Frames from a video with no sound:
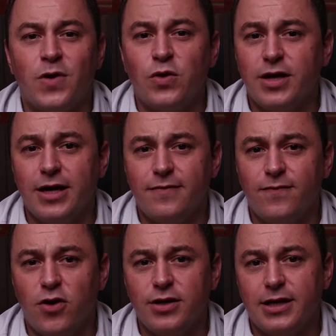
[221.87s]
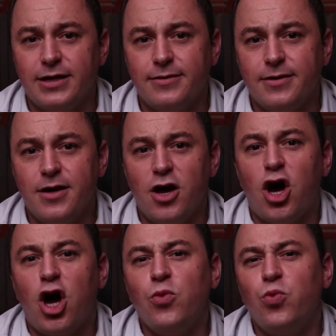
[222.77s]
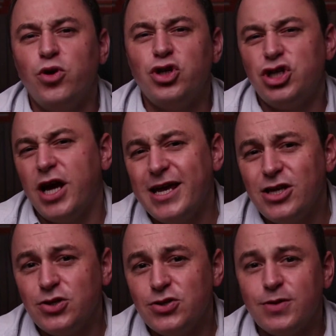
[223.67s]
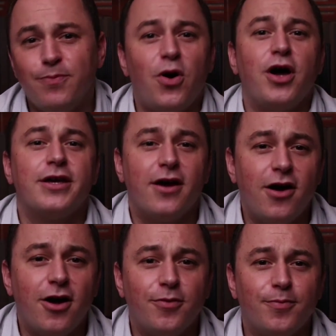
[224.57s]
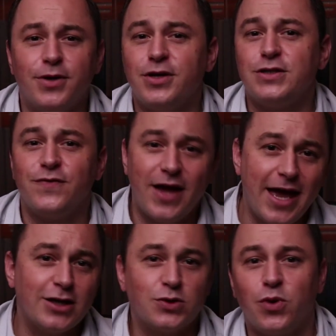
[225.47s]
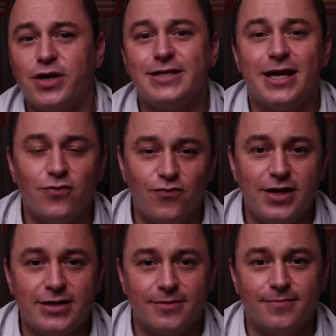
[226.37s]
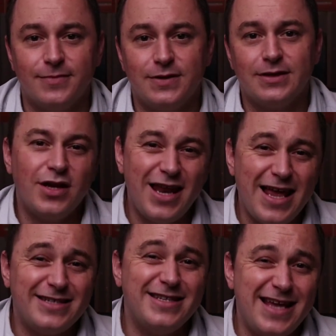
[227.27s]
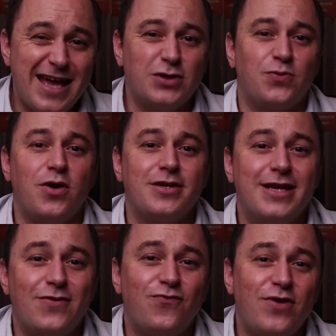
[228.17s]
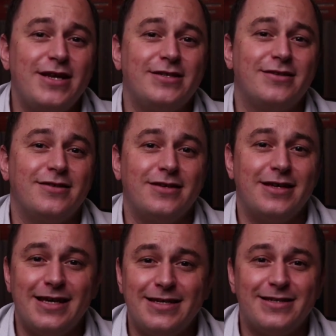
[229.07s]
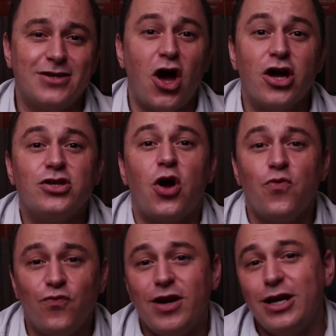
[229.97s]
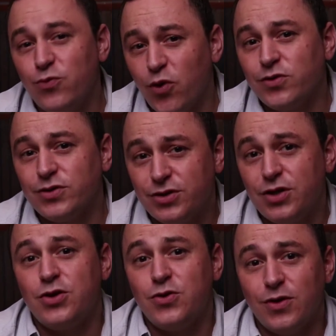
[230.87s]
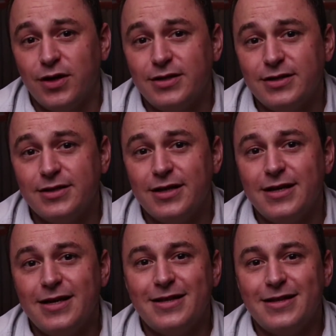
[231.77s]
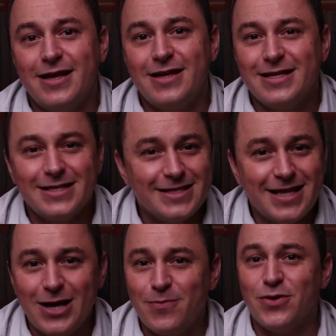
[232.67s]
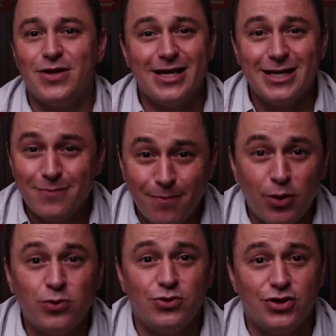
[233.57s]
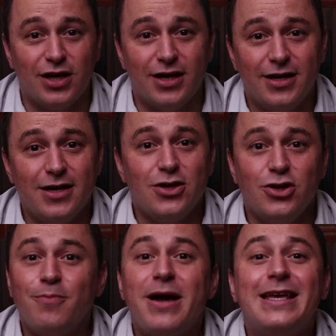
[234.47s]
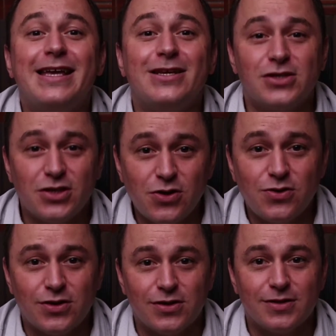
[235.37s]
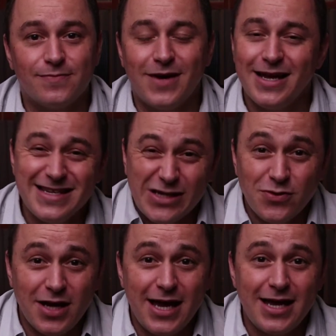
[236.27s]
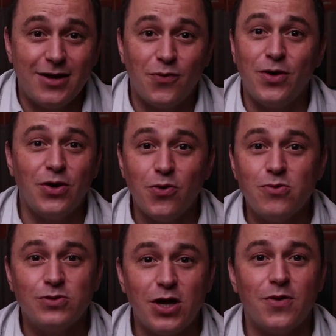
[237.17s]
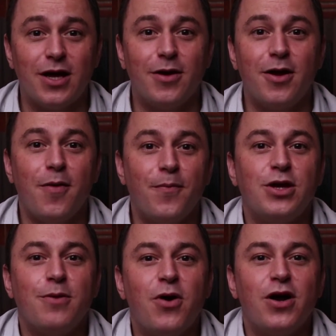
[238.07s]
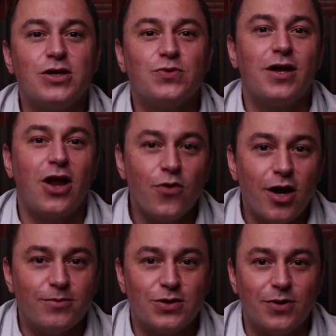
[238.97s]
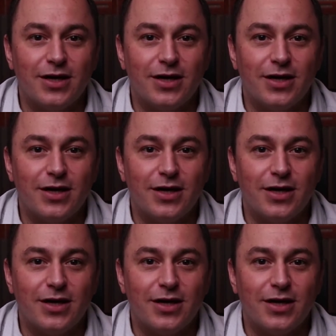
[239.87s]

Okay, finally, I would change, but I can't because of XYZ reason. Unless the XYZ reason is I don't really want to do this, then this statement is bullshit. You're making excuses and it's okay. We all do it, but you might as well own up to